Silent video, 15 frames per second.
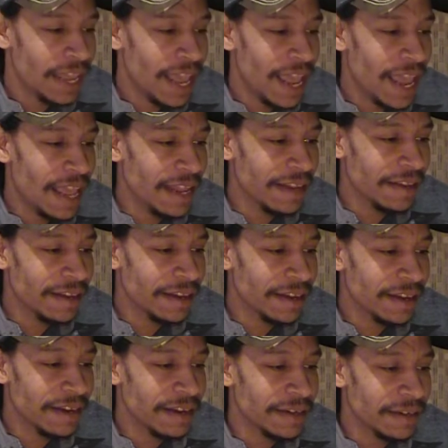And
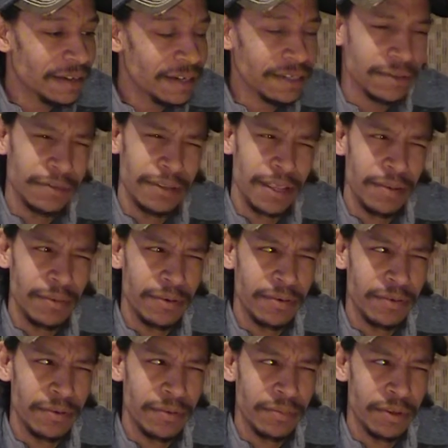uh, I guess it's elementary
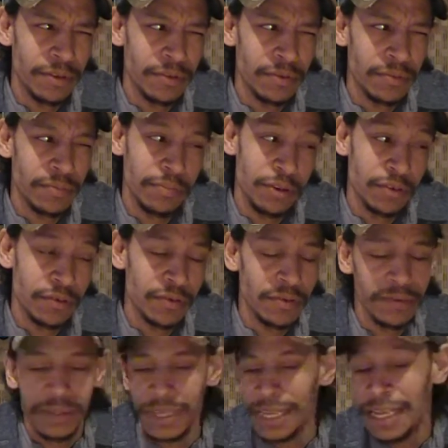school, middle school, middle school
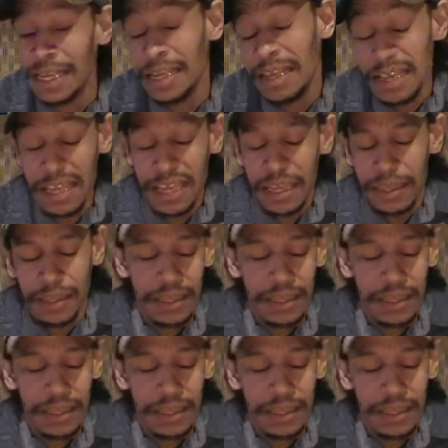Eh.